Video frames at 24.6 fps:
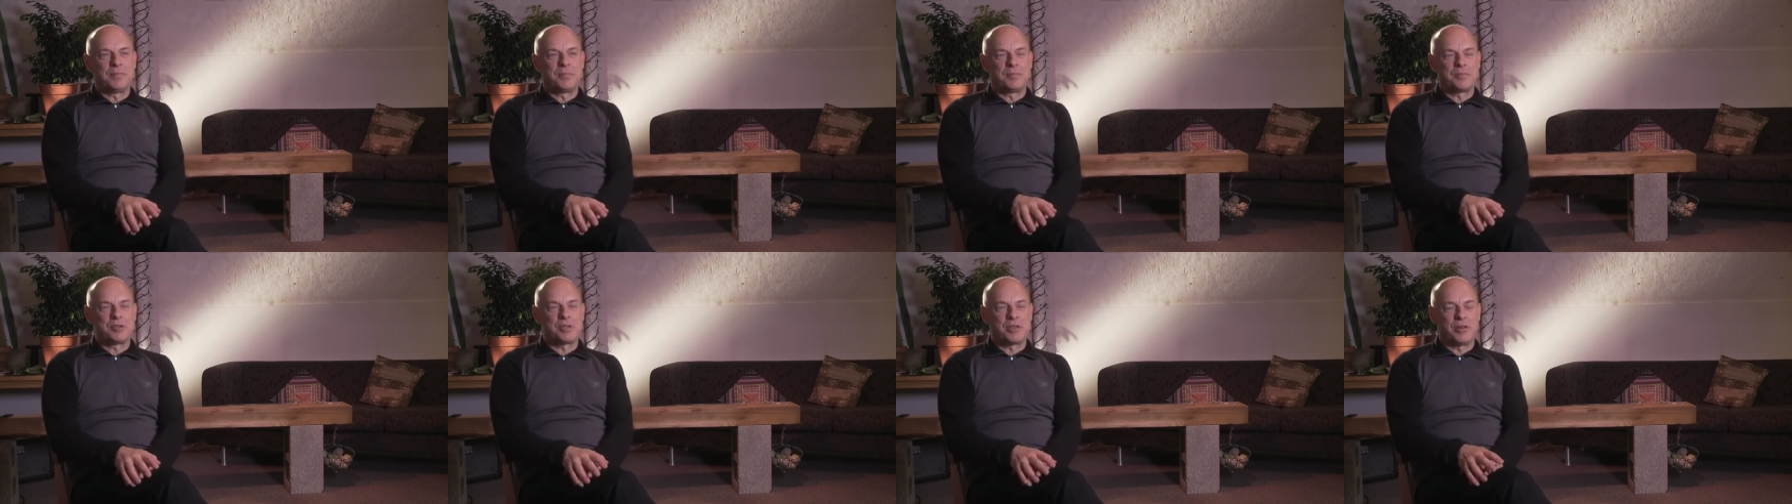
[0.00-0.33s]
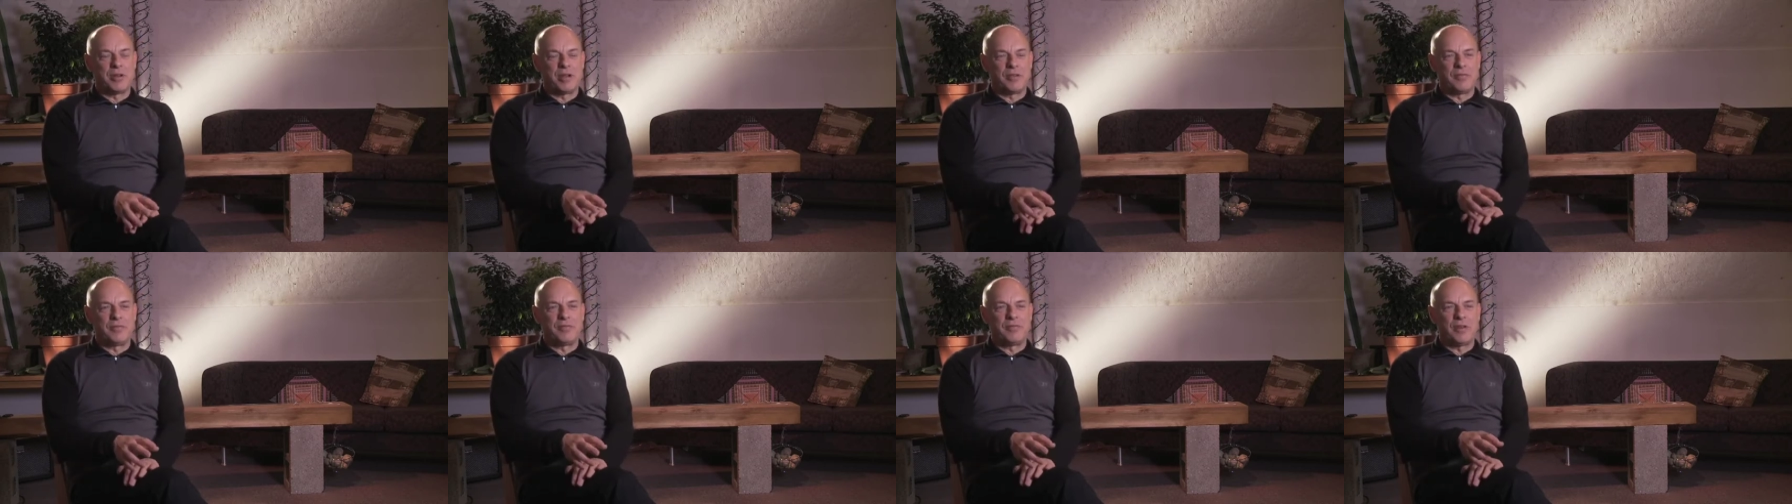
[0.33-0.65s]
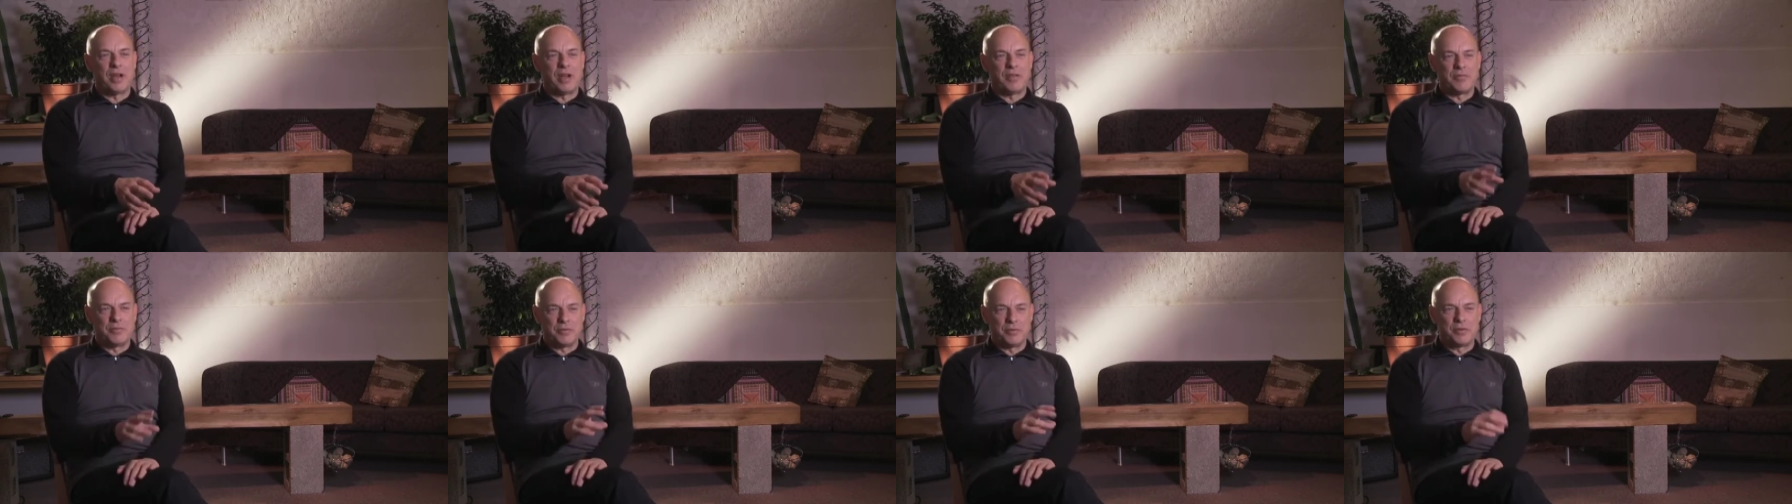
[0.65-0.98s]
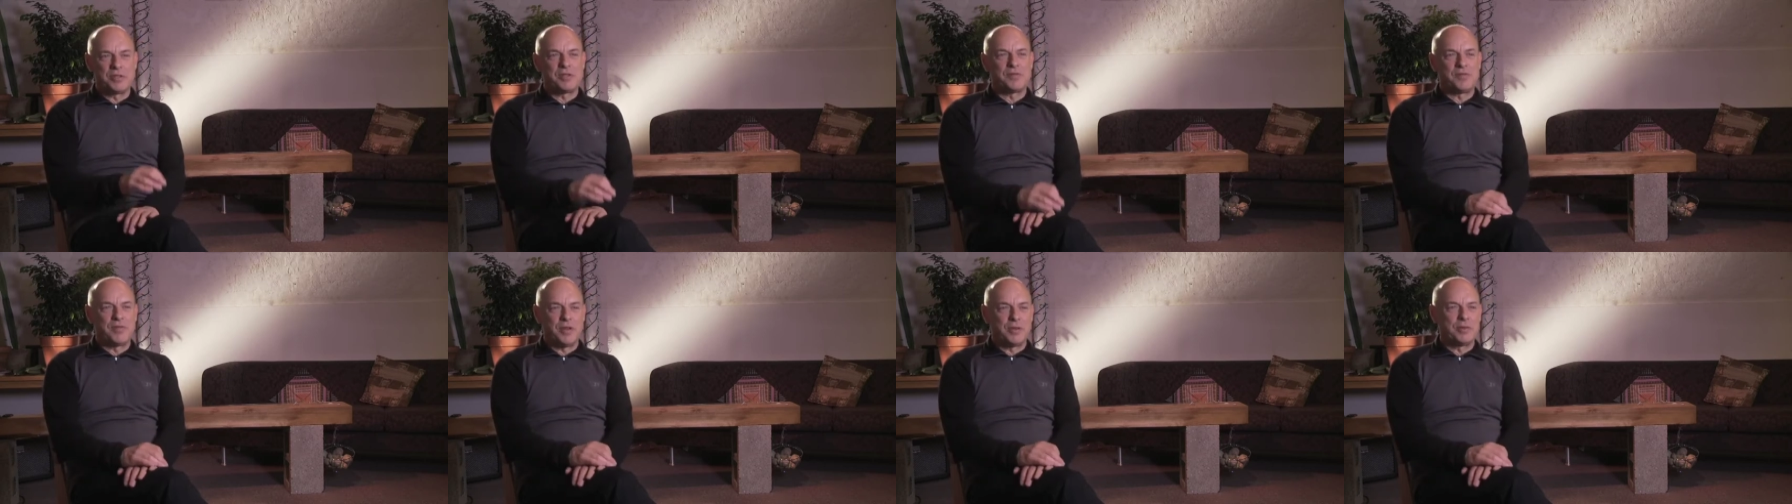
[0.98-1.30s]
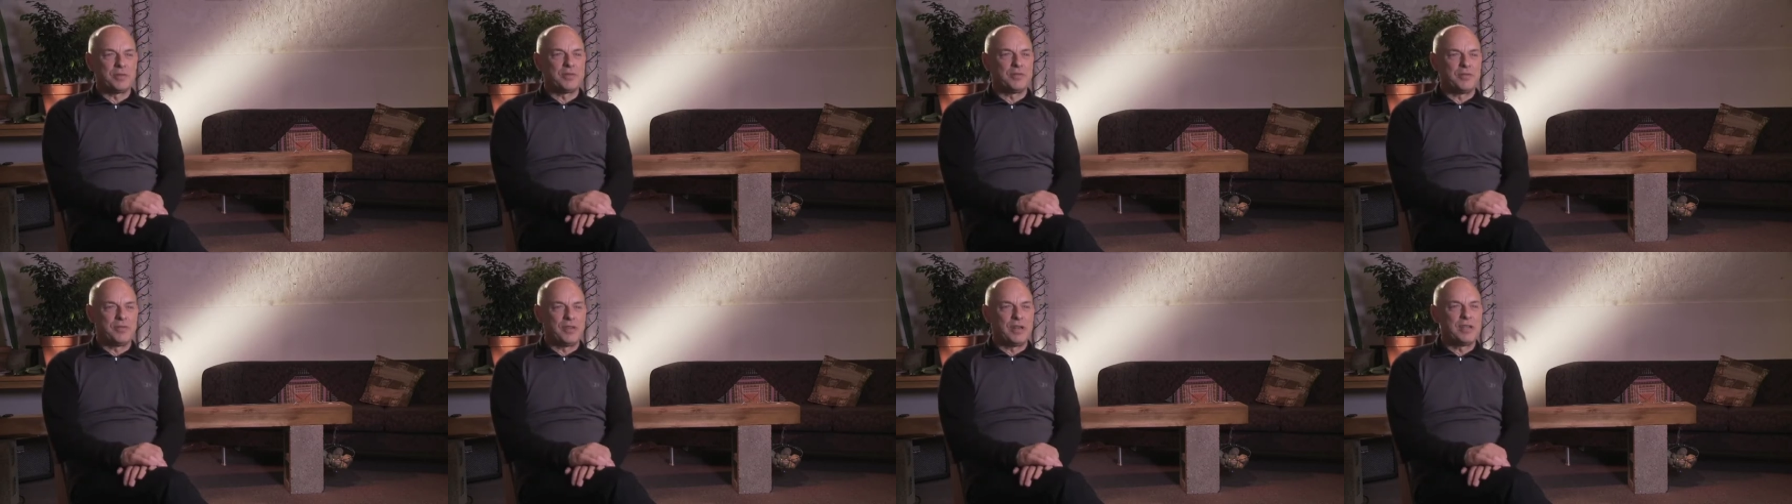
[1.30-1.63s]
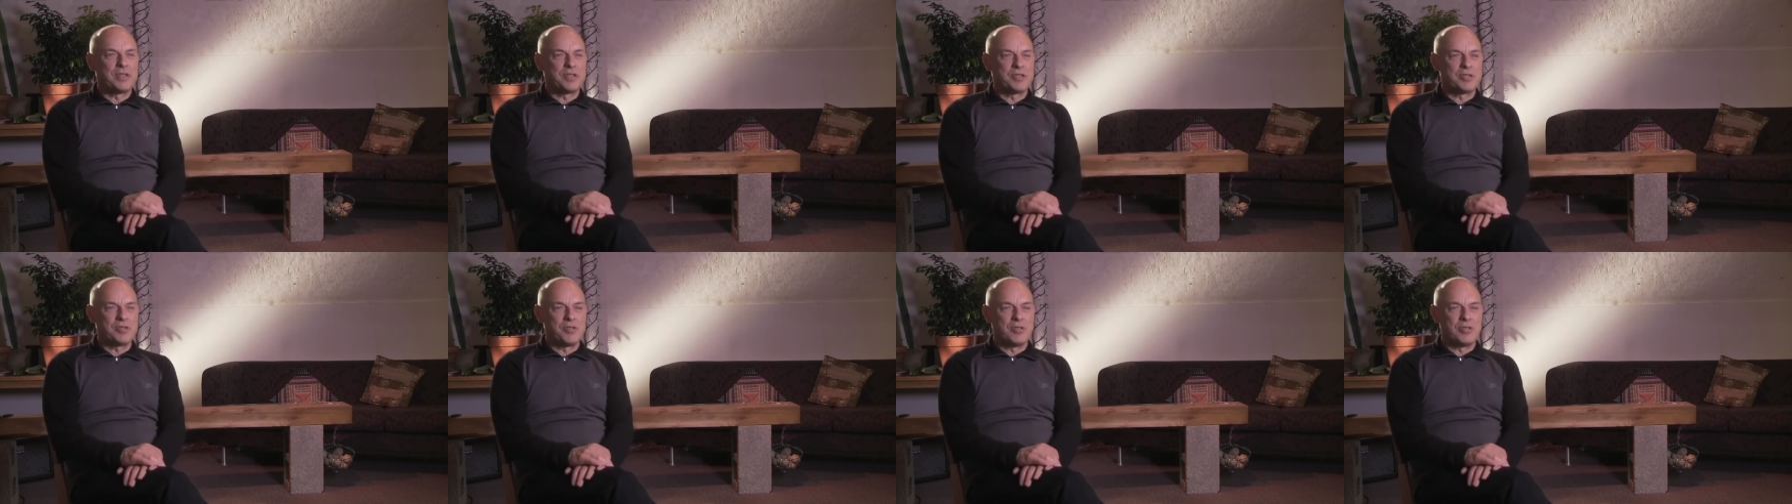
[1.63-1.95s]
So I've always felt a
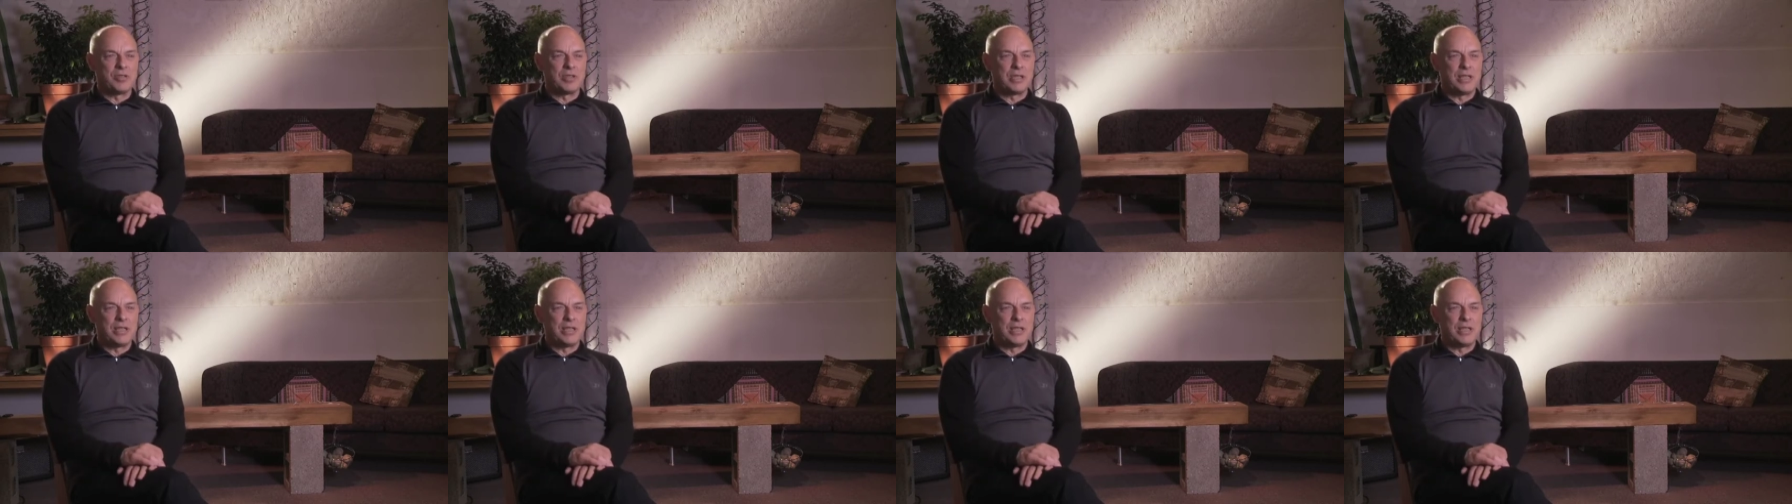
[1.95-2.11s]
very strong